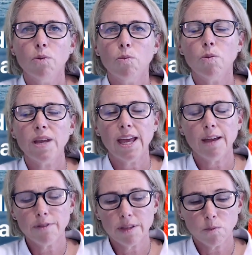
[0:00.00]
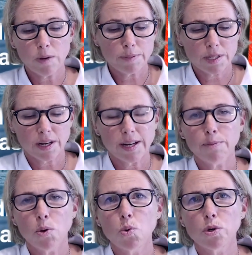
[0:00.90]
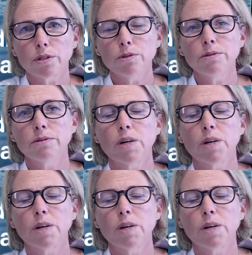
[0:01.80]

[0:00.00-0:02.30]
We have the website portal,